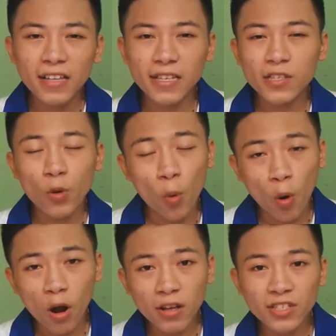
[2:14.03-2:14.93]
This
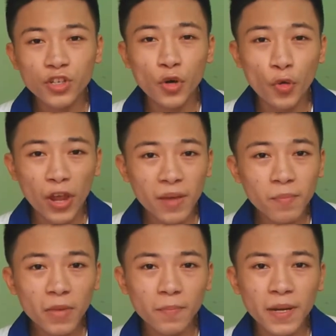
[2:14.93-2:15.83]
was the
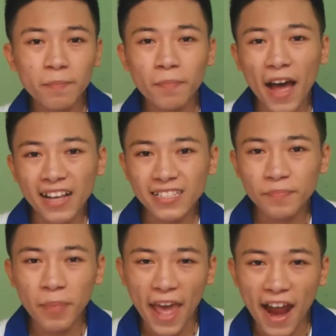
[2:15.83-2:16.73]
dream of
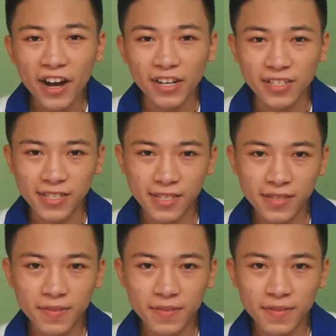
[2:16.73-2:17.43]
departed parents.